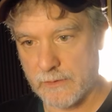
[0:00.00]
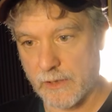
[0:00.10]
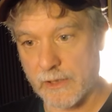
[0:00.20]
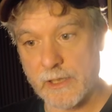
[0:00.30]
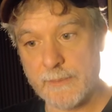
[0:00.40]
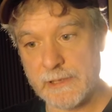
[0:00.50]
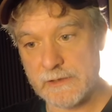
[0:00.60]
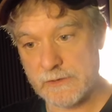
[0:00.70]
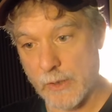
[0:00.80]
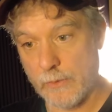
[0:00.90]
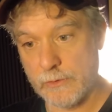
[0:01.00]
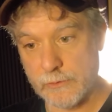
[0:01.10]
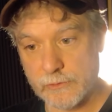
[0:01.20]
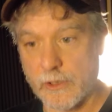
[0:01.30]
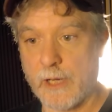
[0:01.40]
A lot of companies don't
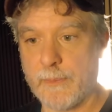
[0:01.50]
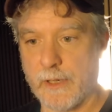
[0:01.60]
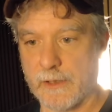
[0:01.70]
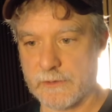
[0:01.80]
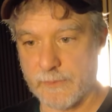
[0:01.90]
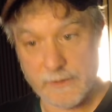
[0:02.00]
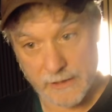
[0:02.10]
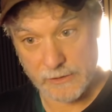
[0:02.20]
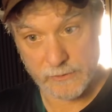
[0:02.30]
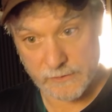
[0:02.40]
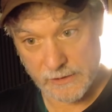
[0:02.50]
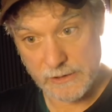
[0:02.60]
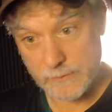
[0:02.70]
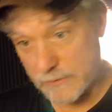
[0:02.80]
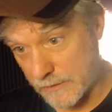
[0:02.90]
use Dropbox, but they use
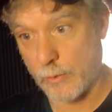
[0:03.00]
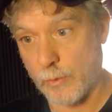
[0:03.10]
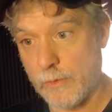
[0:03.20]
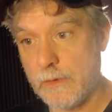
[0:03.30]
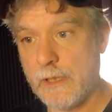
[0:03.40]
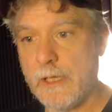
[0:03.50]
Teams, so that's cool.